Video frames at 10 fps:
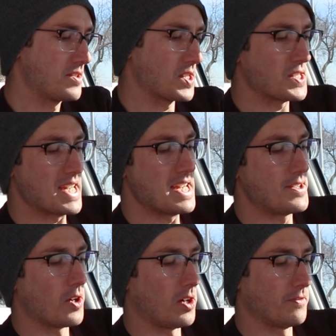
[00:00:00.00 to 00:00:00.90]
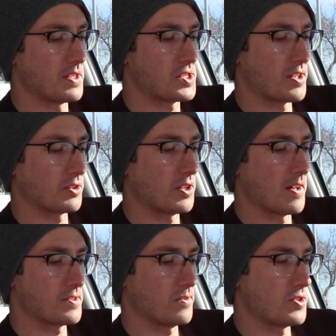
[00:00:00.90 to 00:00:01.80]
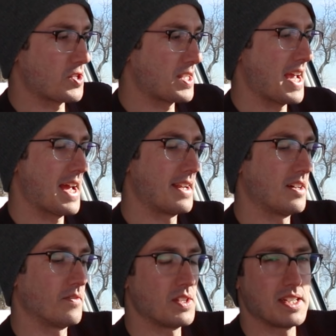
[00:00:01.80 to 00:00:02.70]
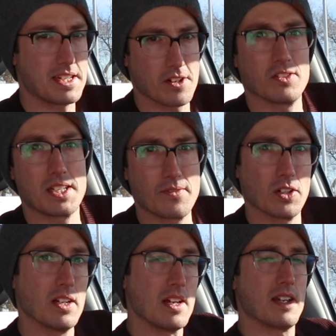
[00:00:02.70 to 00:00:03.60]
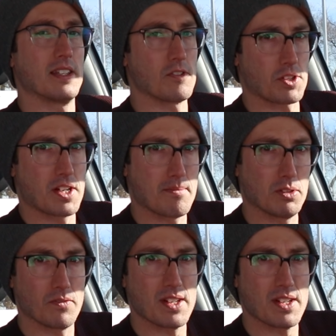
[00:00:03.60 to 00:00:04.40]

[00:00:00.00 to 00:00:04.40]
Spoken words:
It says e-Golf in the center console just ahead of the gear lever. And there's a couple of